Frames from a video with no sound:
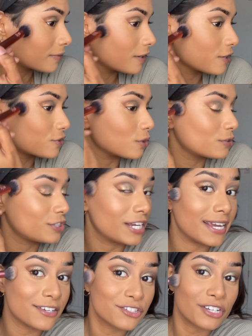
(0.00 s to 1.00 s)

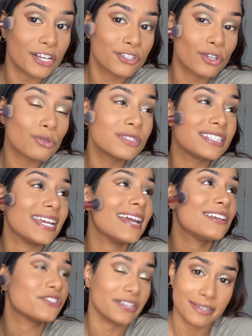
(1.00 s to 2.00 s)

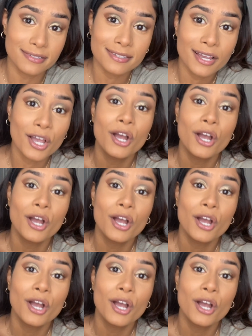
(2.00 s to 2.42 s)
associations